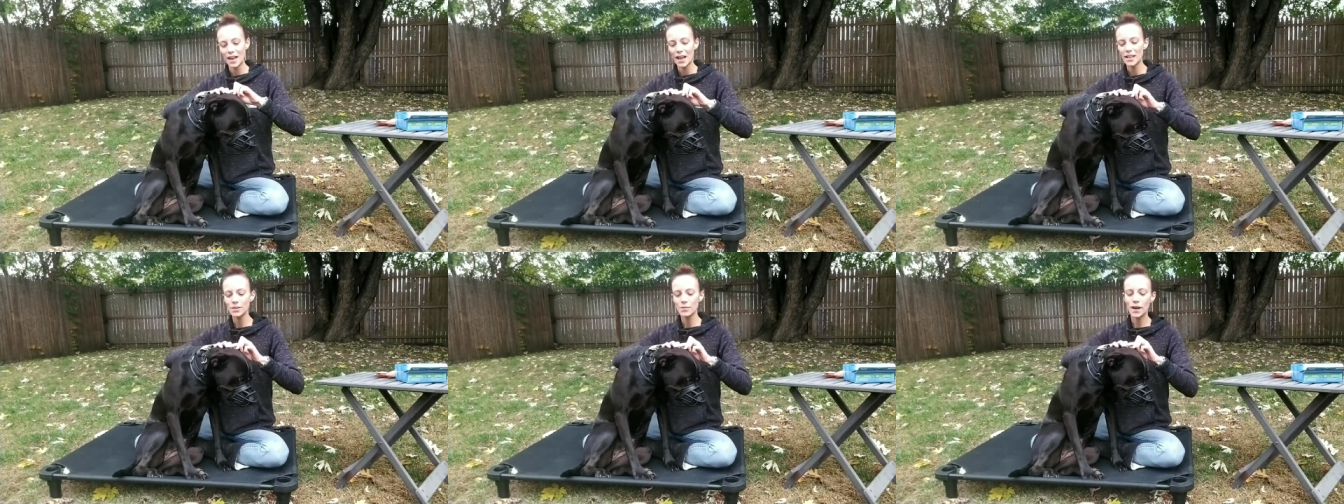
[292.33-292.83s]

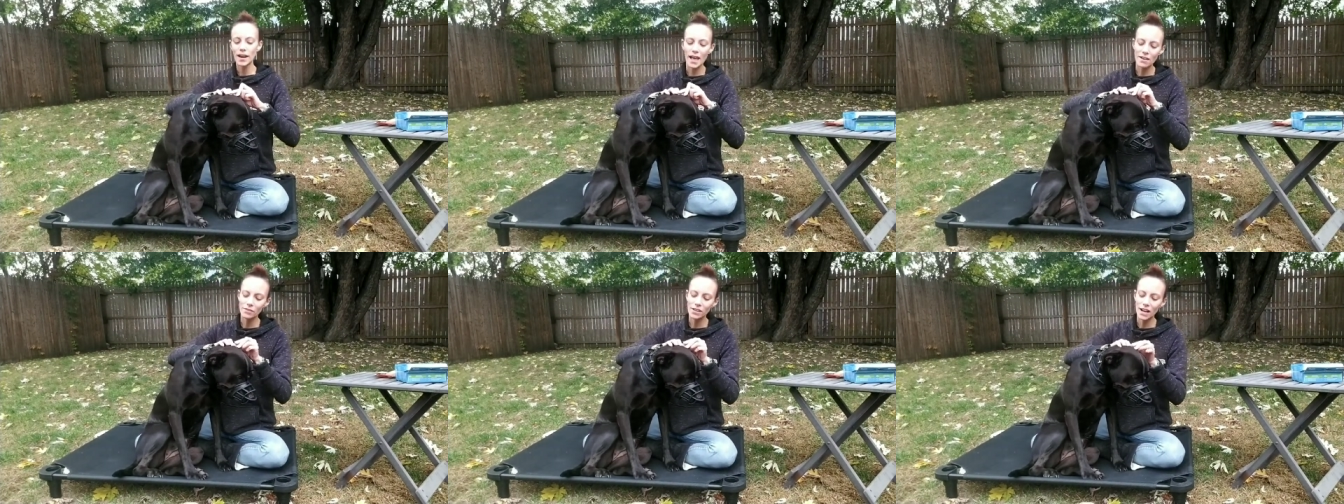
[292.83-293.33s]
And you want to
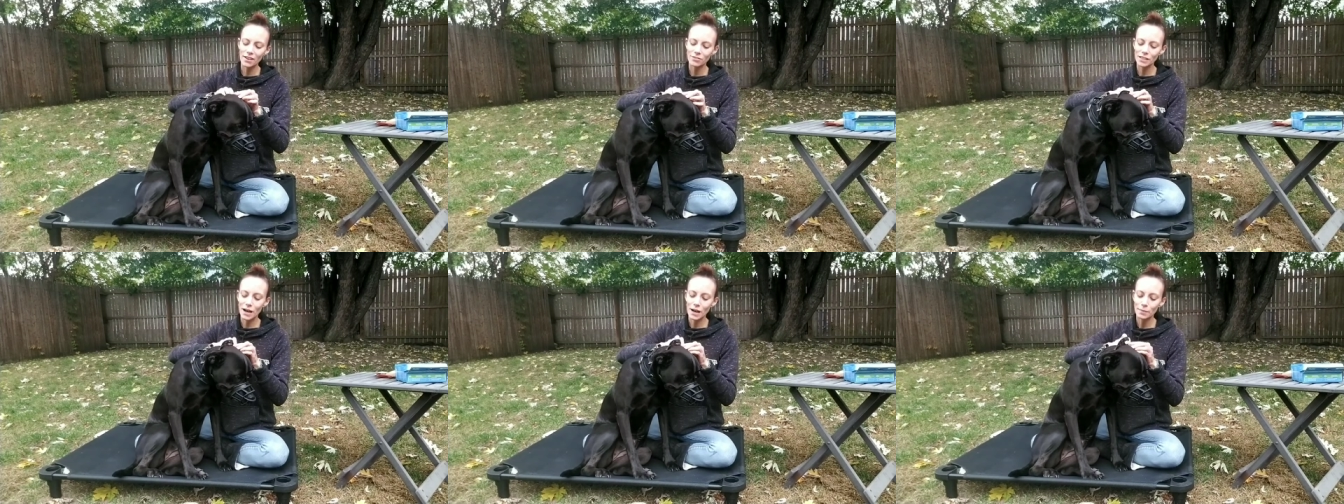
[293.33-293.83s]
have it on
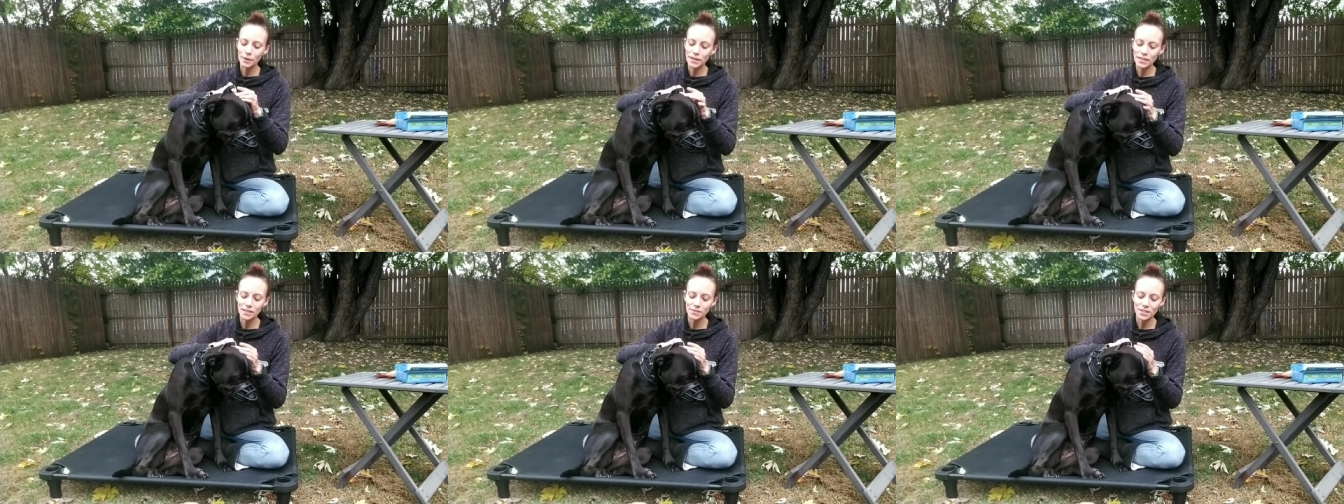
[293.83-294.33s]
for long
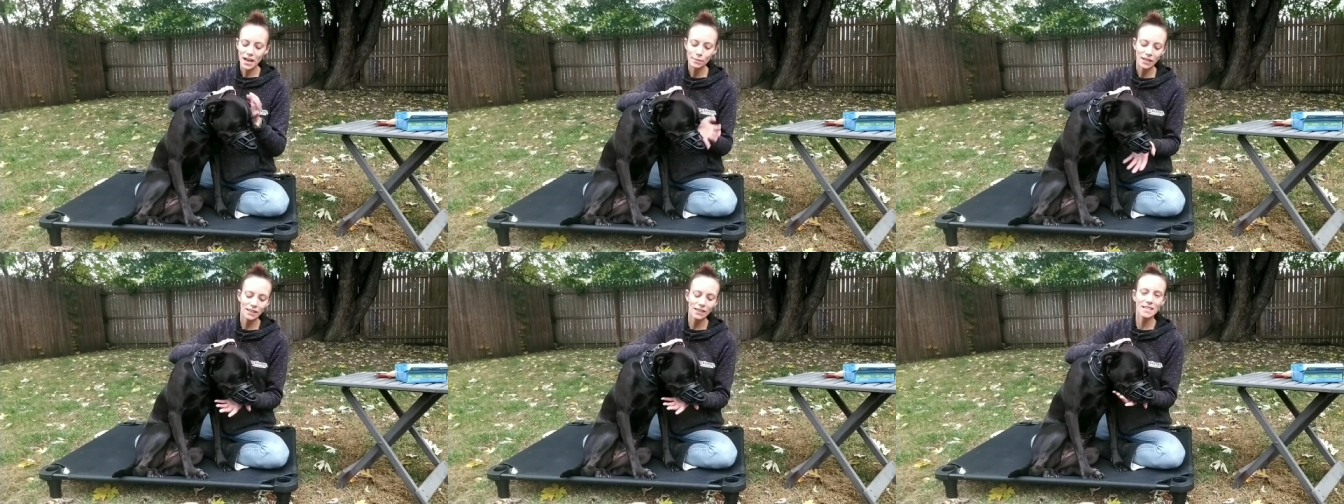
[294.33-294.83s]
periods of time
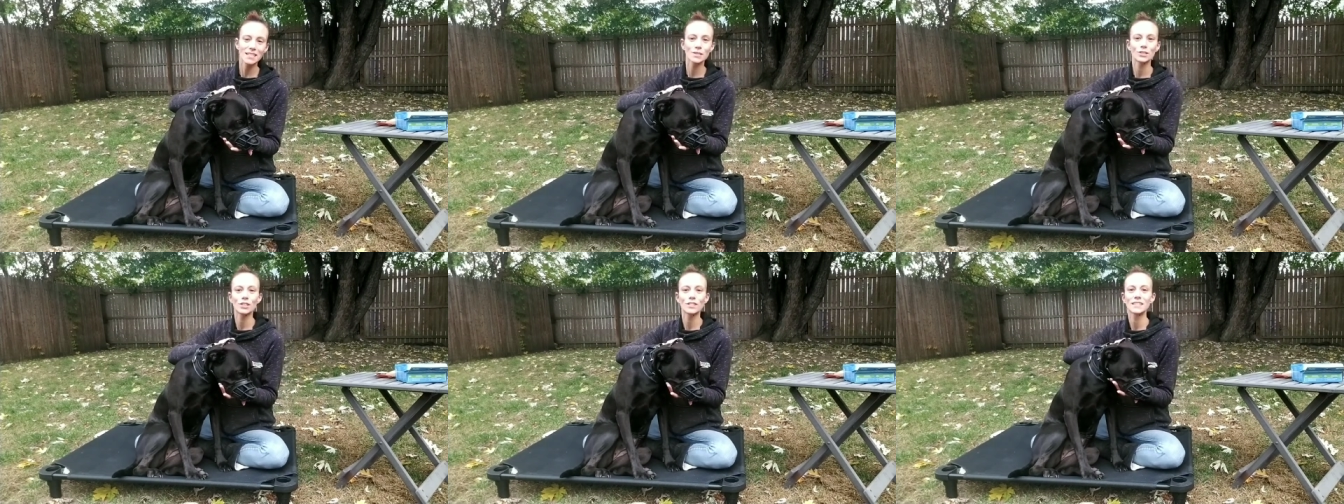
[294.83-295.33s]
like this
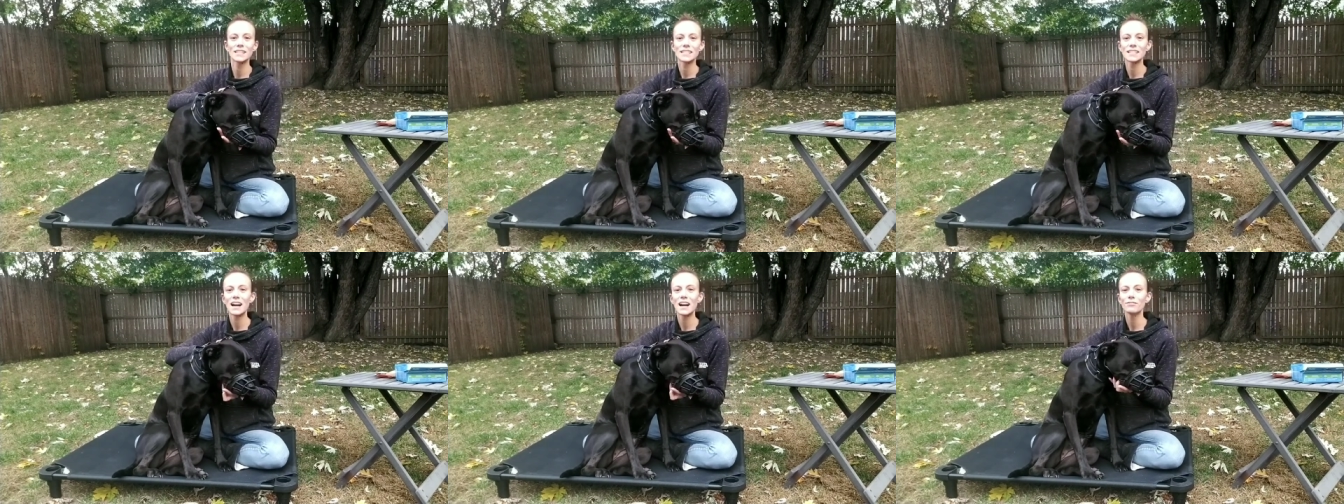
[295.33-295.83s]
so she's nice
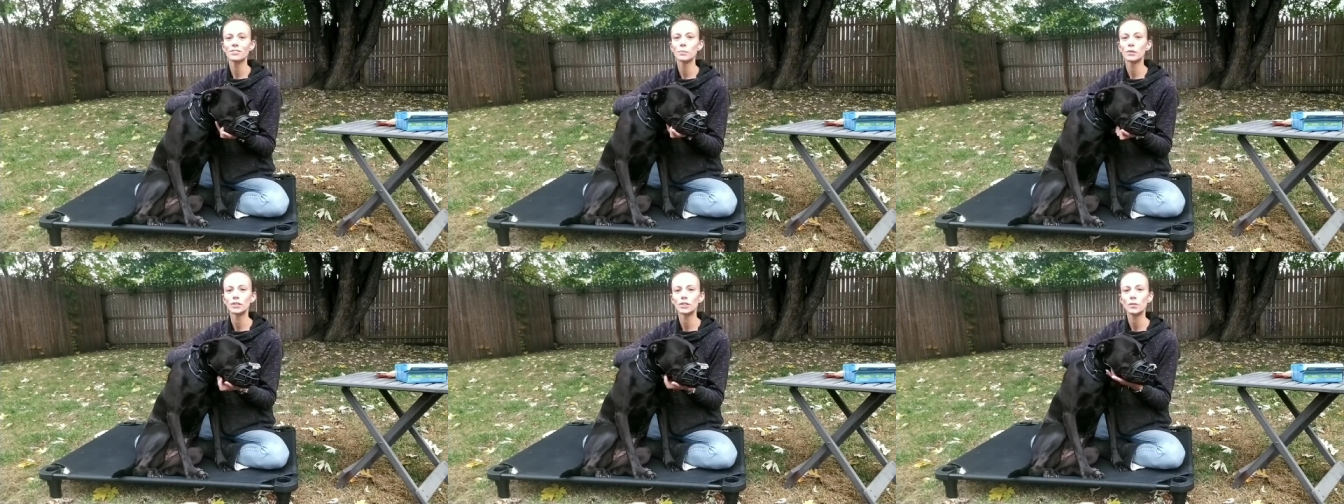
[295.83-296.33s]
and
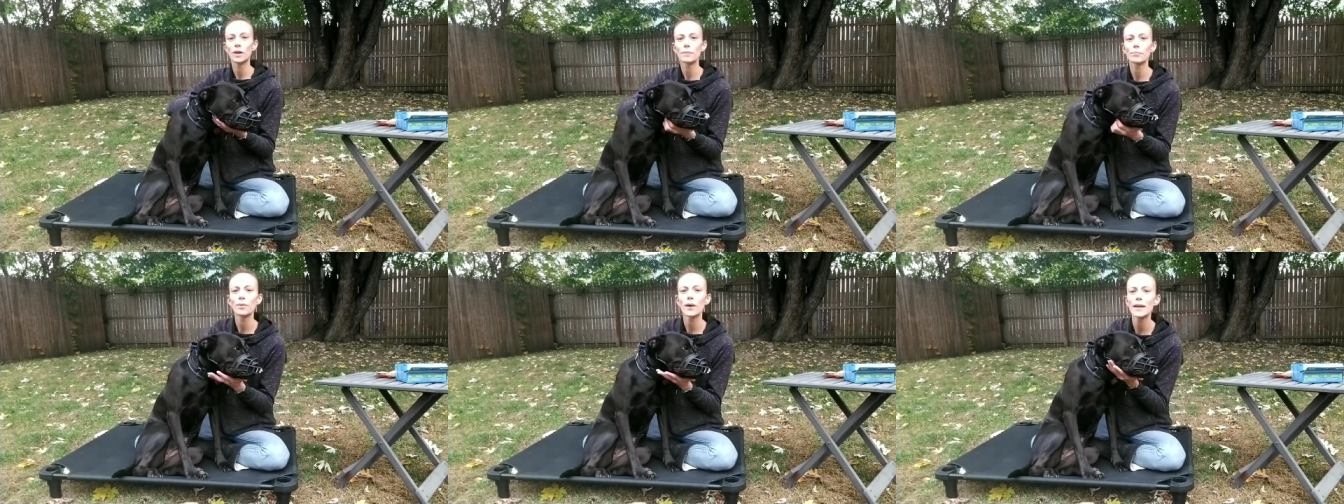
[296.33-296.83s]
comfortable. You want to
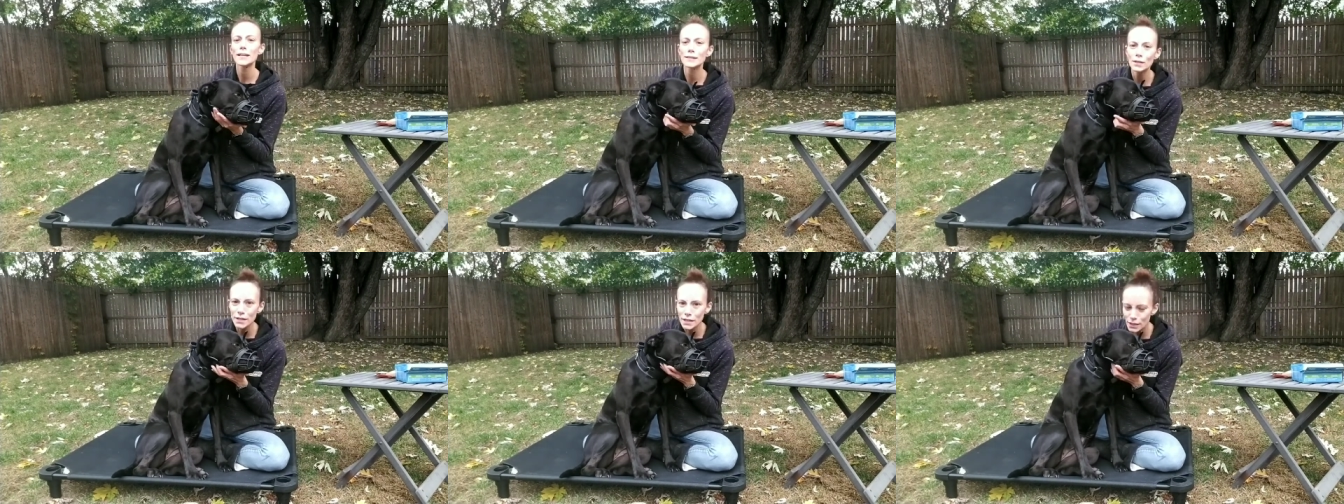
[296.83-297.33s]
praise.
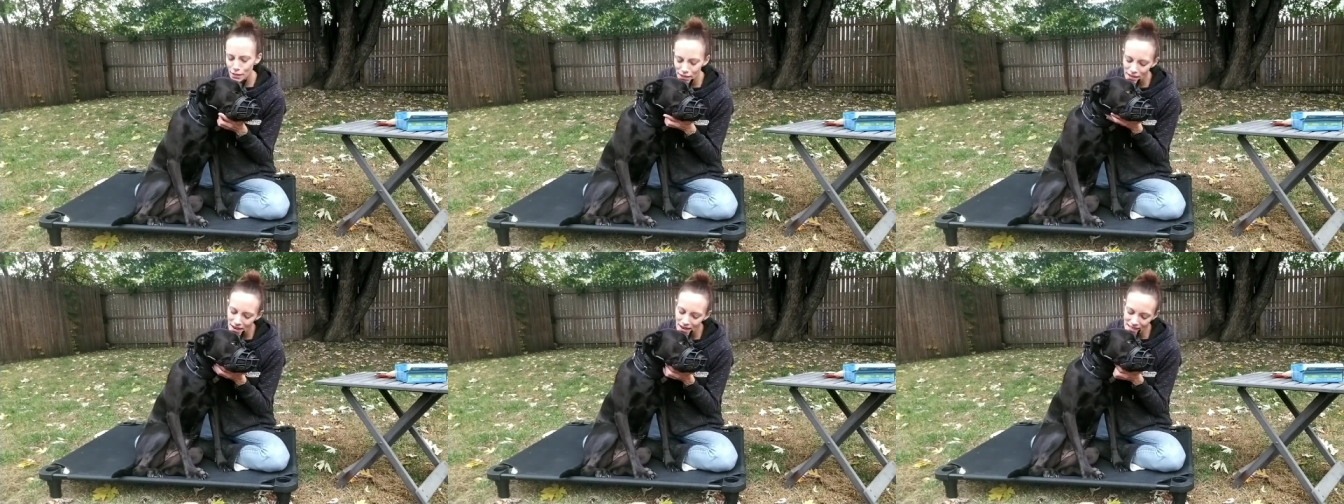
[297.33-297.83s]
Good
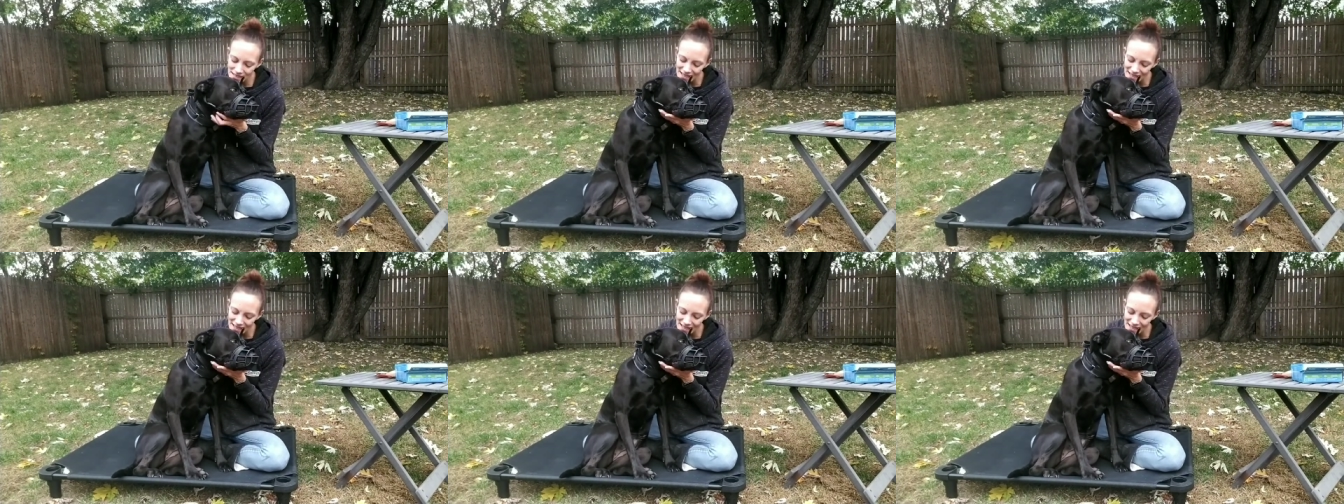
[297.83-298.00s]
girl,